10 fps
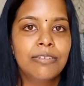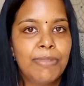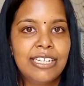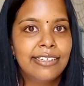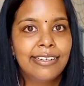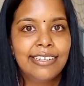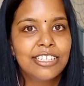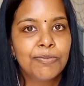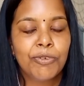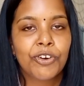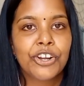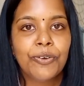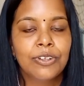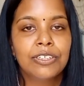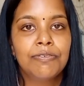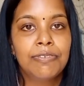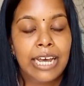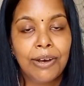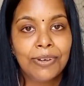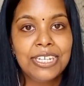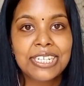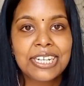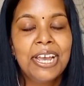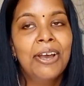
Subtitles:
basically exploring all the flowers,